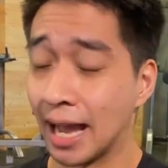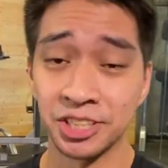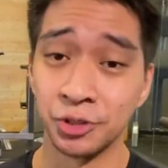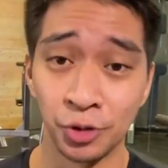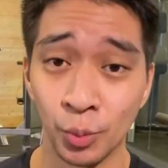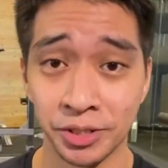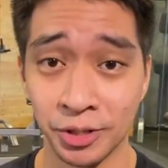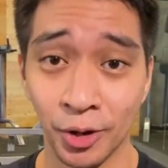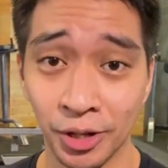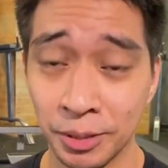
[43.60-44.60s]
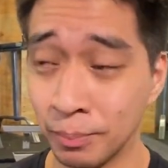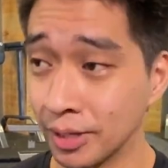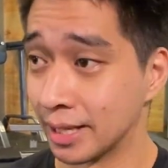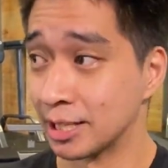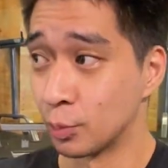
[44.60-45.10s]
actually don't know what you call it,
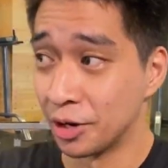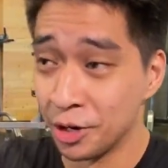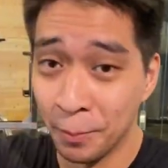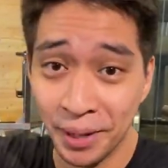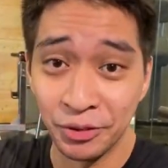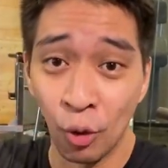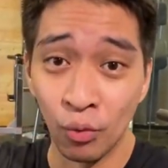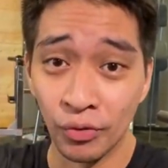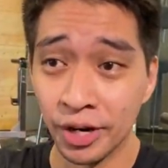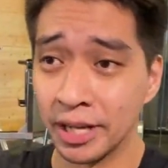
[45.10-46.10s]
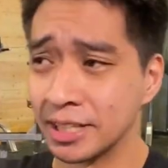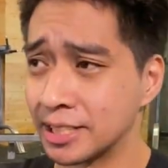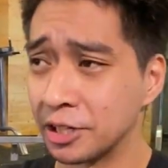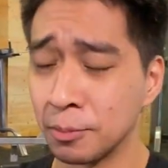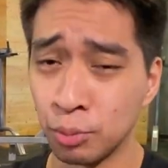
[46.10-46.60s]
but it's where you're bent over and it's
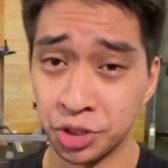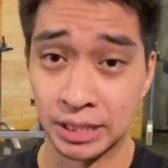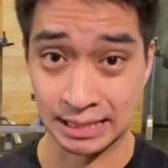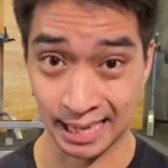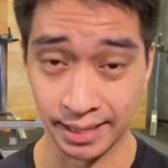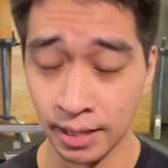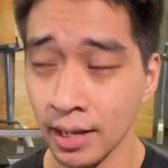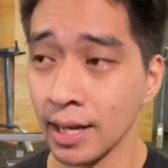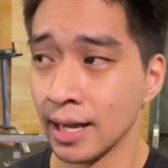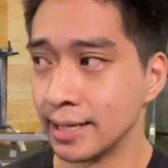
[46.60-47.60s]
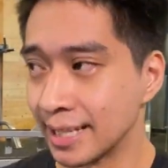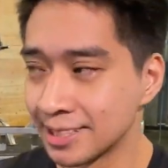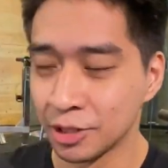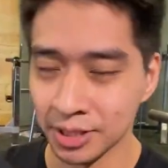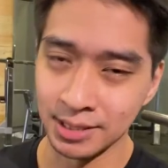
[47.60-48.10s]
like you're pushing a sled. Yes,
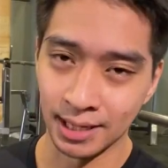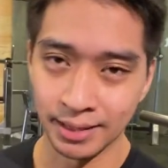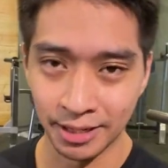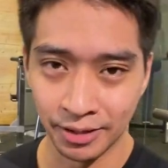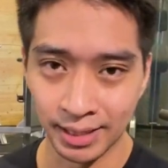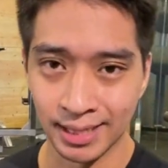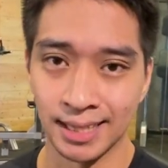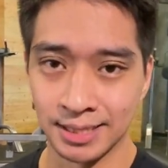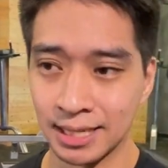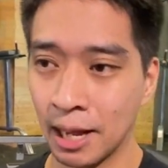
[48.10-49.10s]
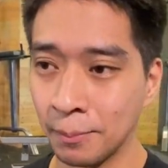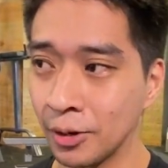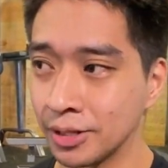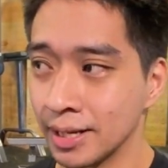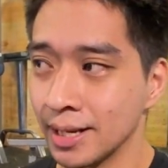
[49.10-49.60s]
there's a sled here in Kinetics Lab,
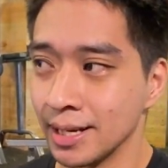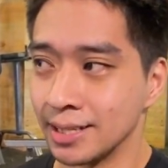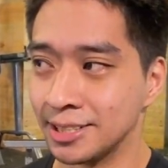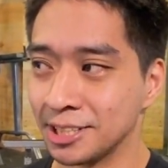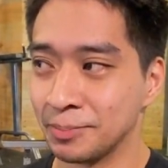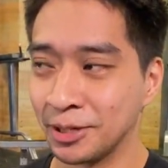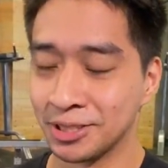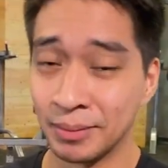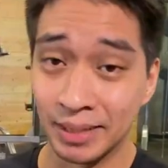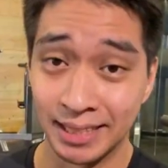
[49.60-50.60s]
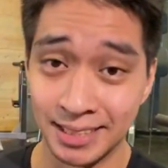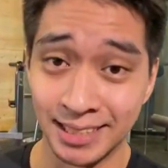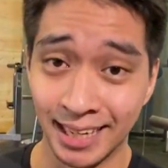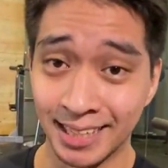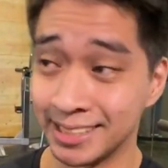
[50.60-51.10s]
but just because I'm
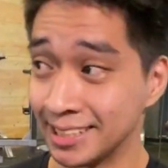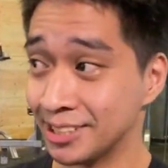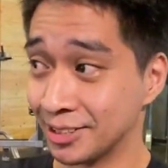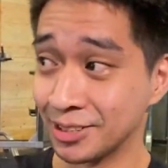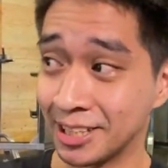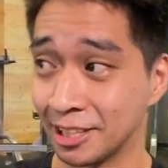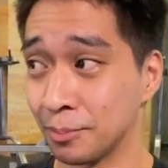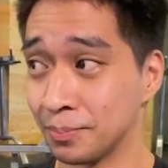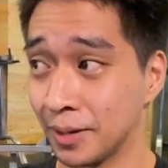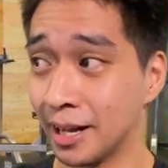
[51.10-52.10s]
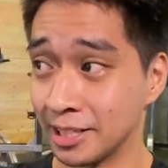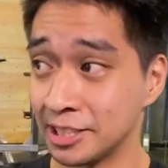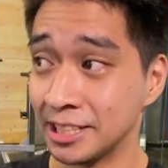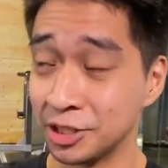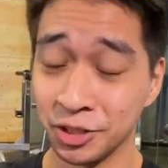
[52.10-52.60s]
lazy and it's easier to set up, it's
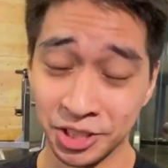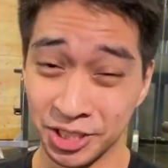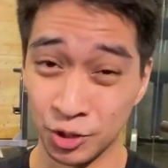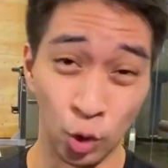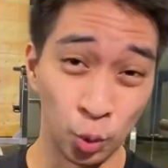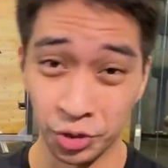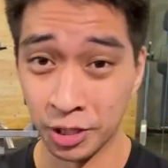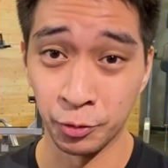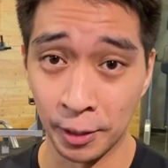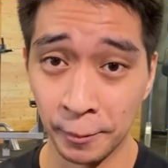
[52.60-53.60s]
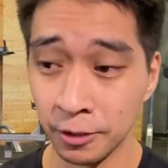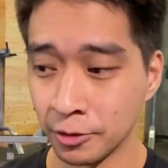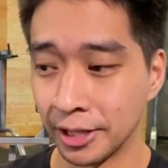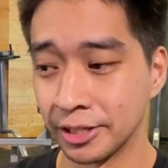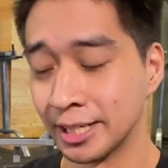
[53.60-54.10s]
easier to just go to the treadmill
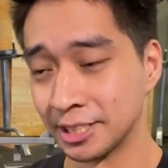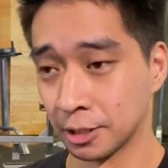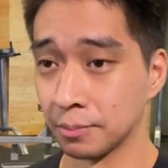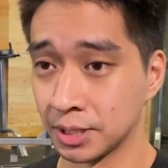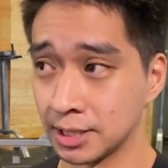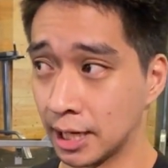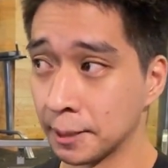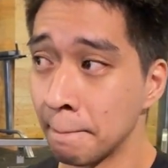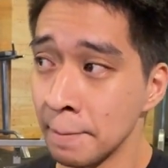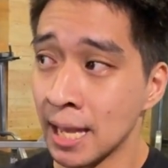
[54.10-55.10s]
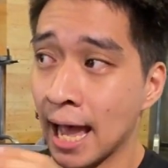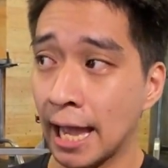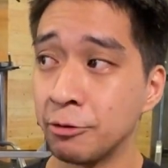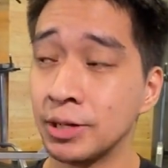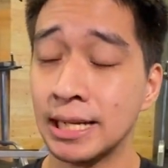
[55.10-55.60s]
rather than set up the sled,
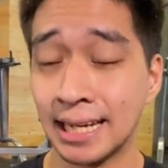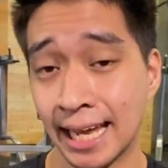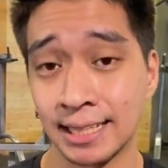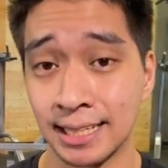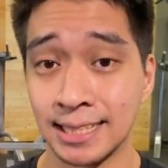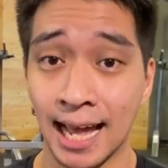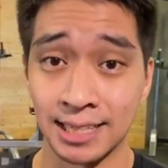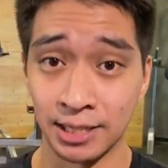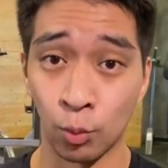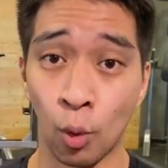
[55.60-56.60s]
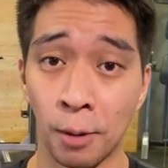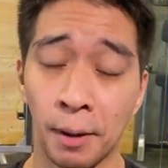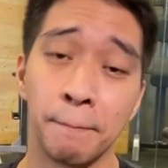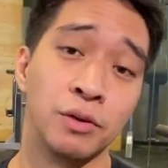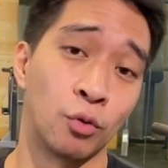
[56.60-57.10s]
I really like this as a
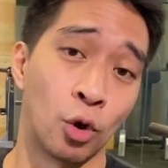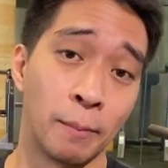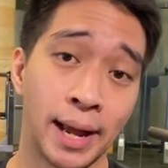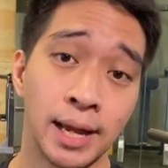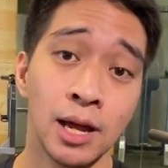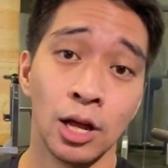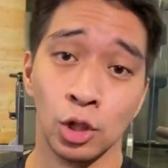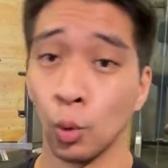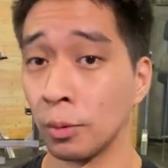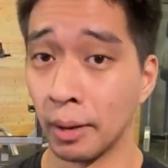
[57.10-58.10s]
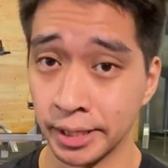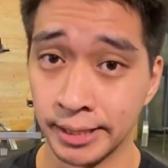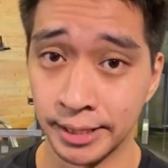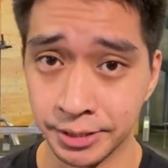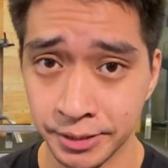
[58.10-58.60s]
warm-up before my lower body
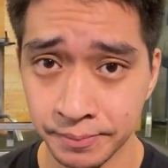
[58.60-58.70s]
days.